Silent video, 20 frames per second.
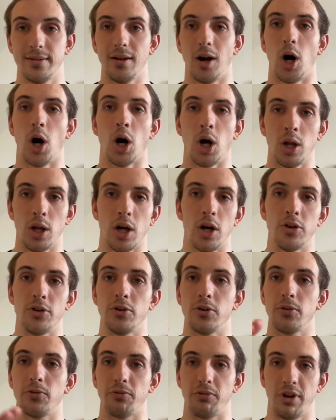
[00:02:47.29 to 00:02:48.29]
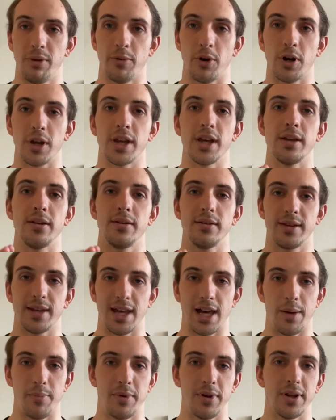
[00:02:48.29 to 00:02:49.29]
all under free market
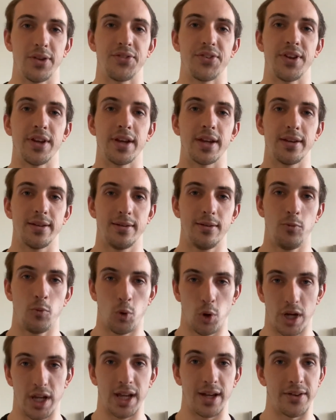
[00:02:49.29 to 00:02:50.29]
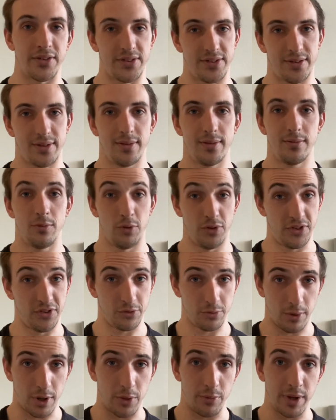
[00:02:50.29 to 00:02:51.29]
capitalistic workings, which
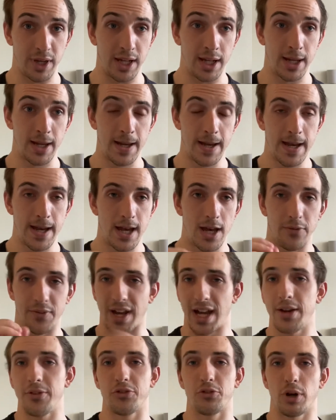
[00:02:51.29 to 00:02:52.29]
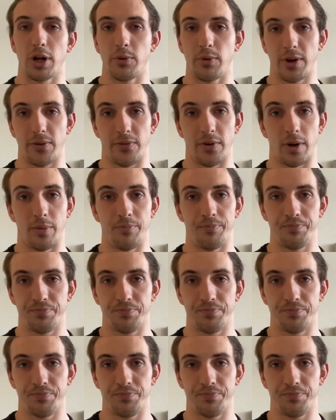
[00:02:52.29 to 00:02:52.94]
is what we have kind of strayed away from.